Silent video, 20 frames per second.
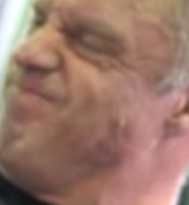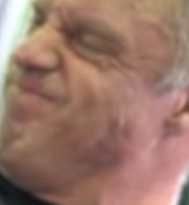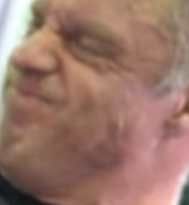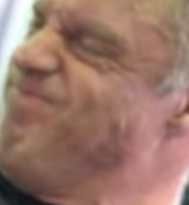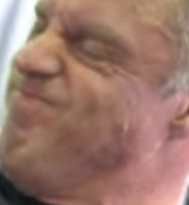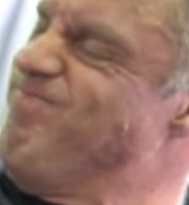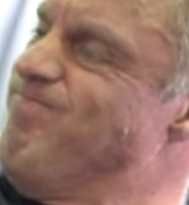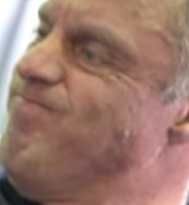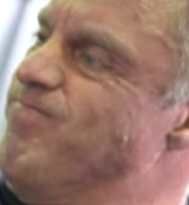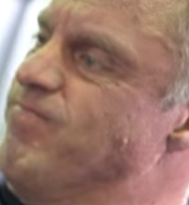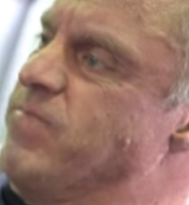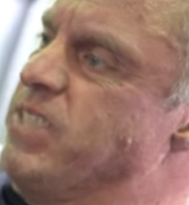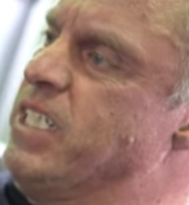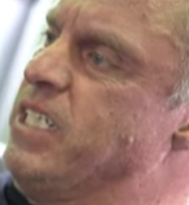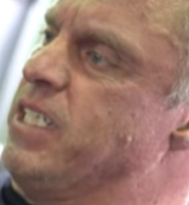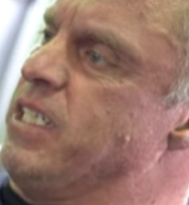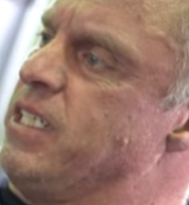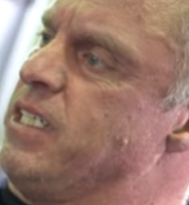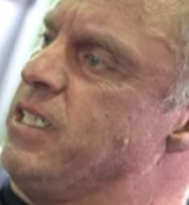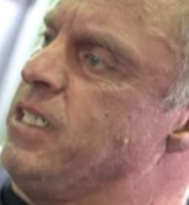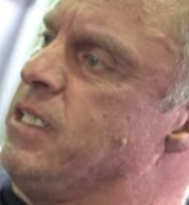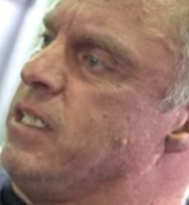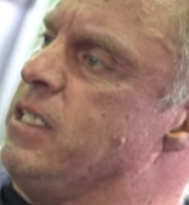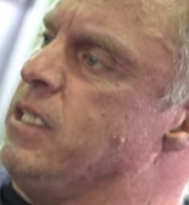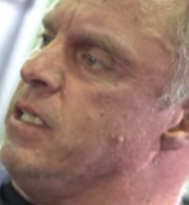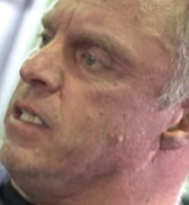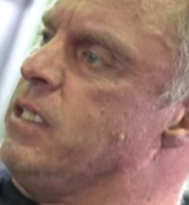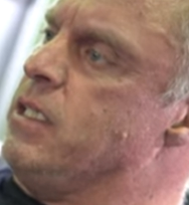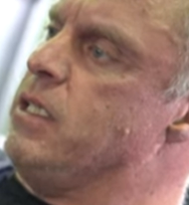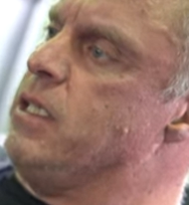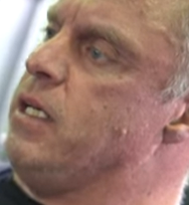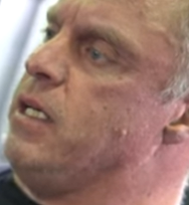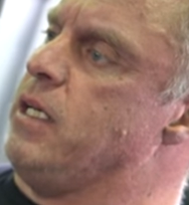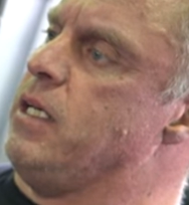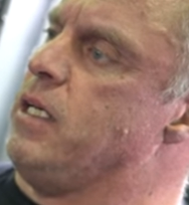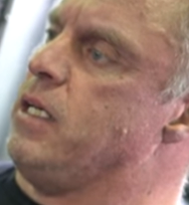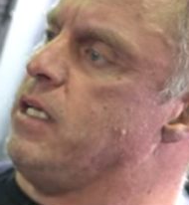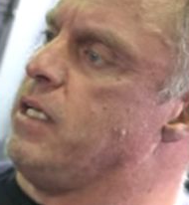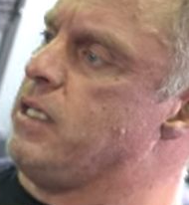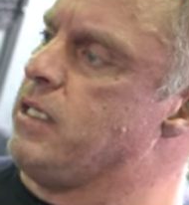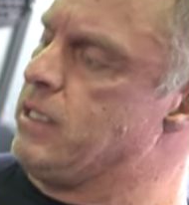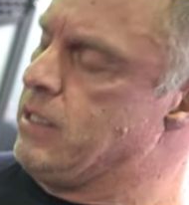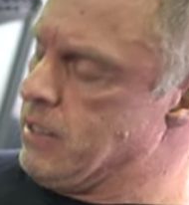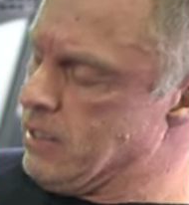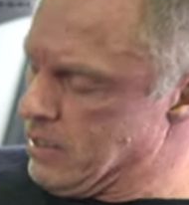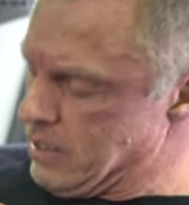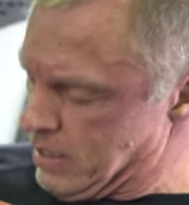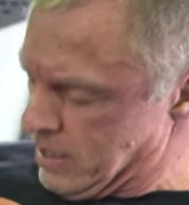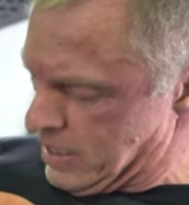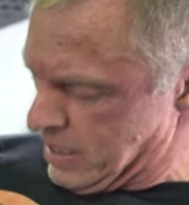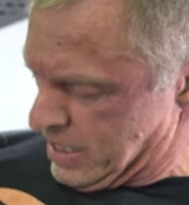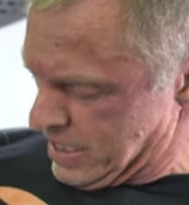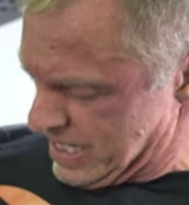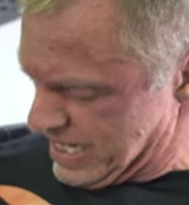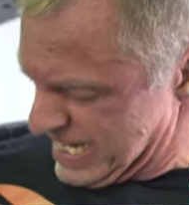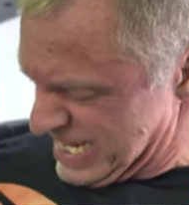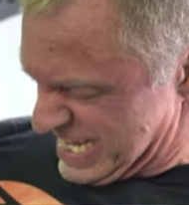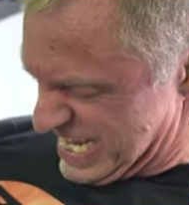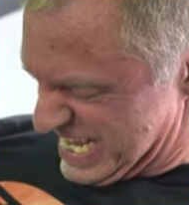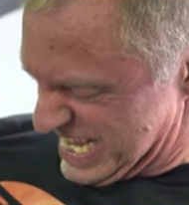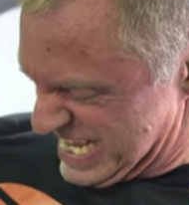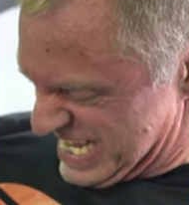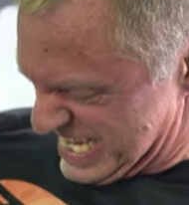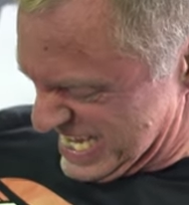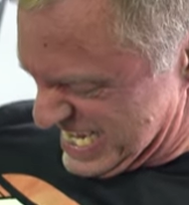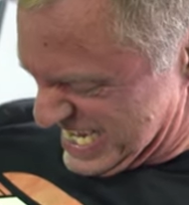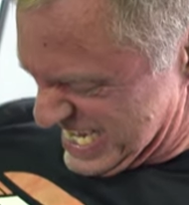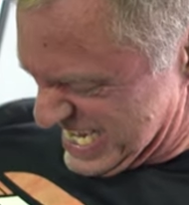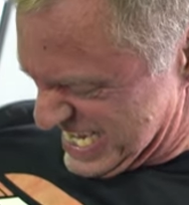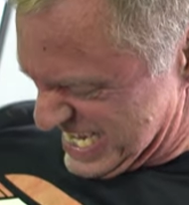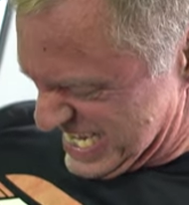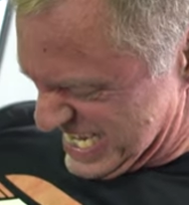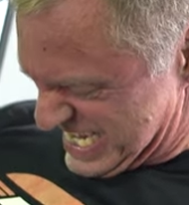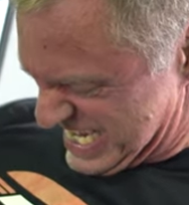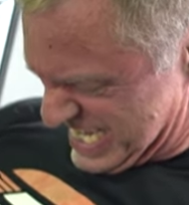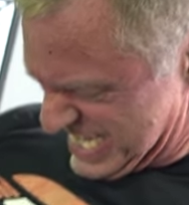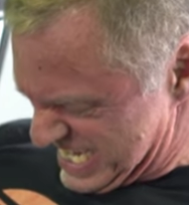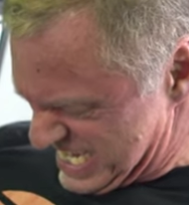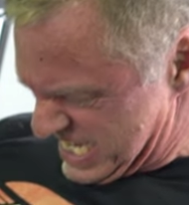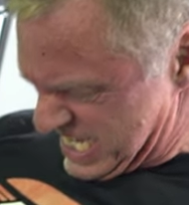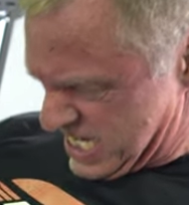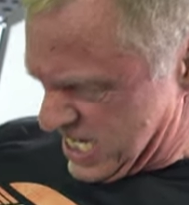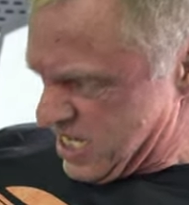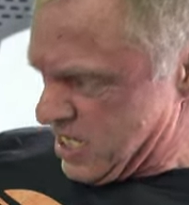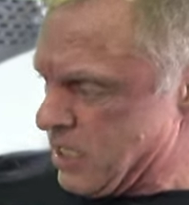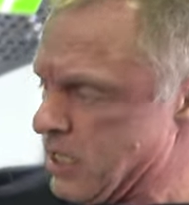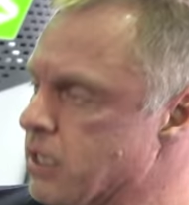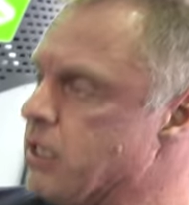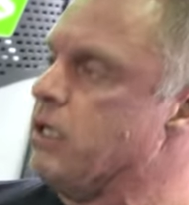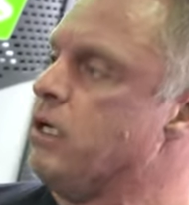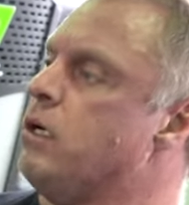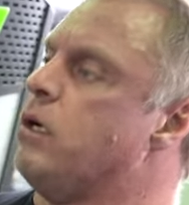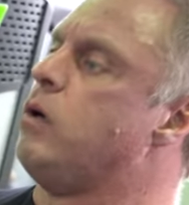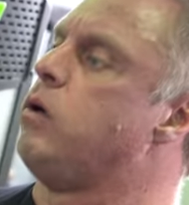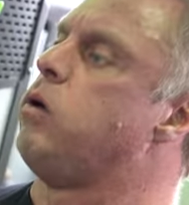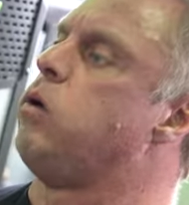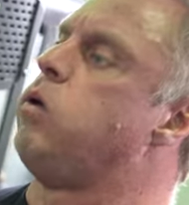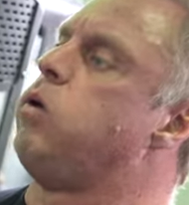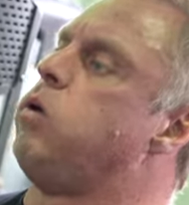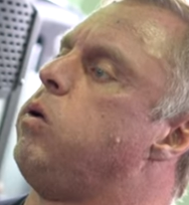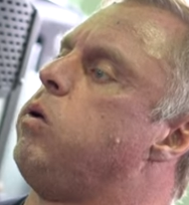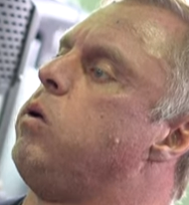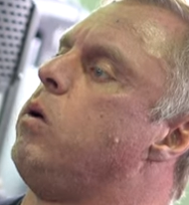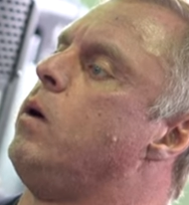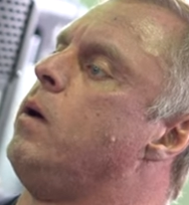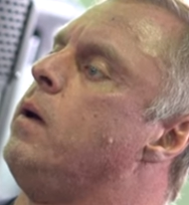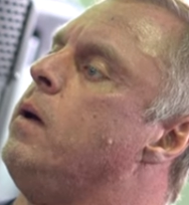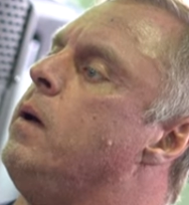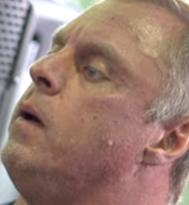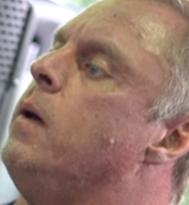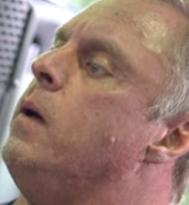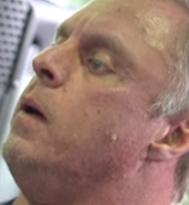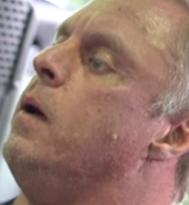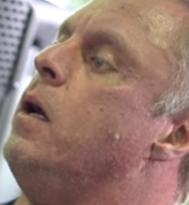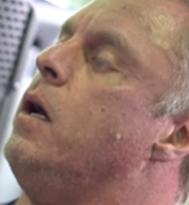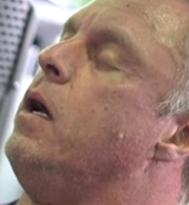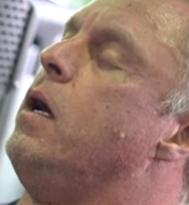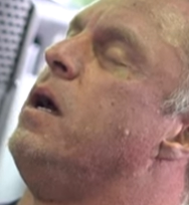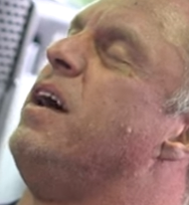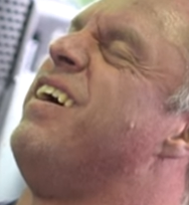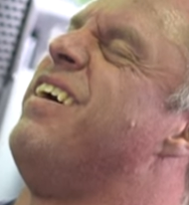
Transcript: Nothing is said.